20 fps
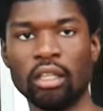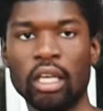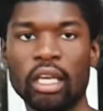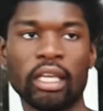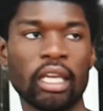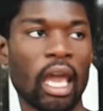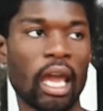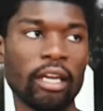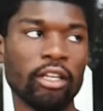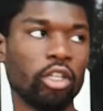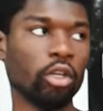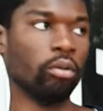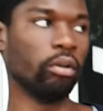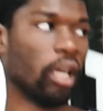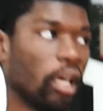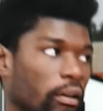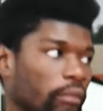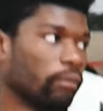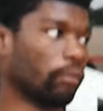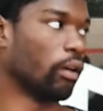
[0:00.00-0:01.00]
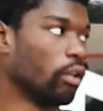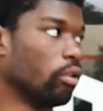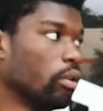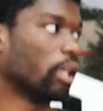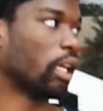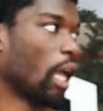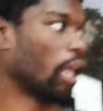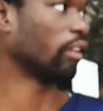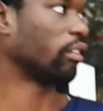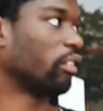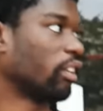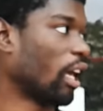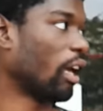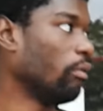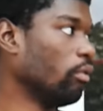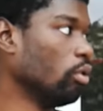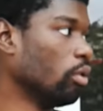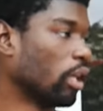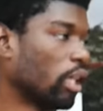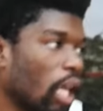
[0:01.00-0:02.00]
It can't do nothing for you. It can't
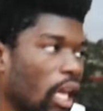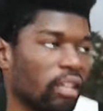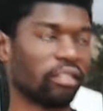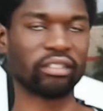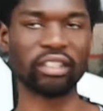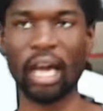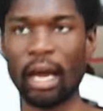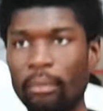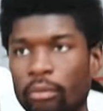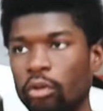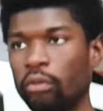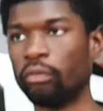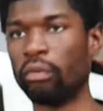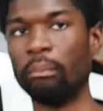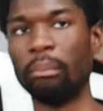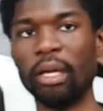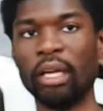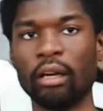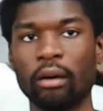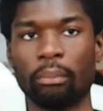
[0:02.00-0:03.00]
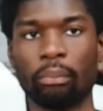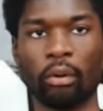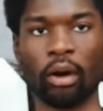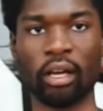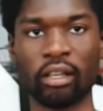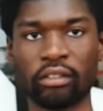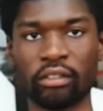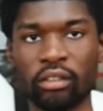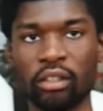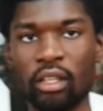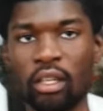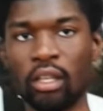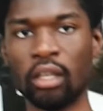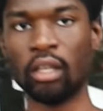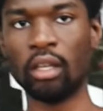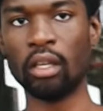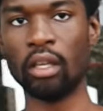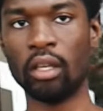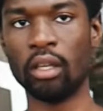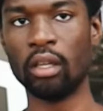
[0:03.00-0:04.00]
save you. It can't stop you from being oppressed.
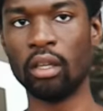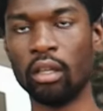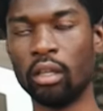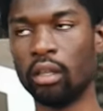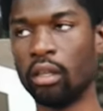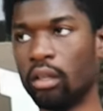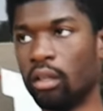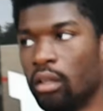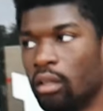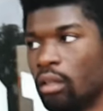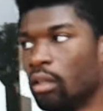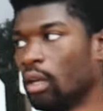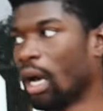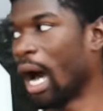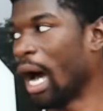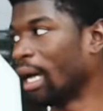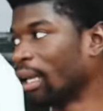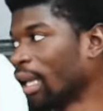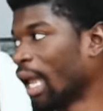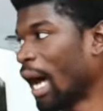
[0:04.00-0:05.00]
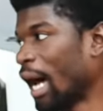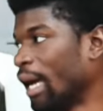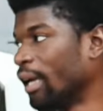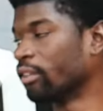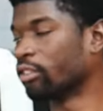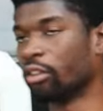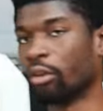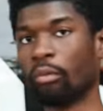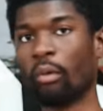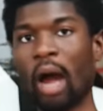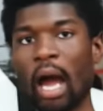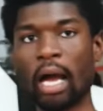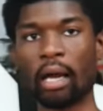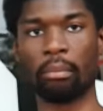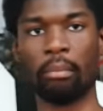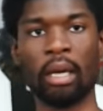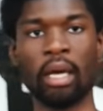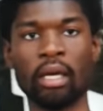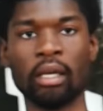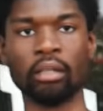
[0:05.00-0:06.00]
Allah is a rock,
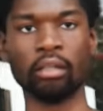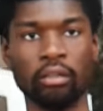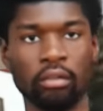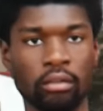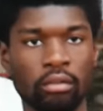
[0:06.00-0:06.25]
man.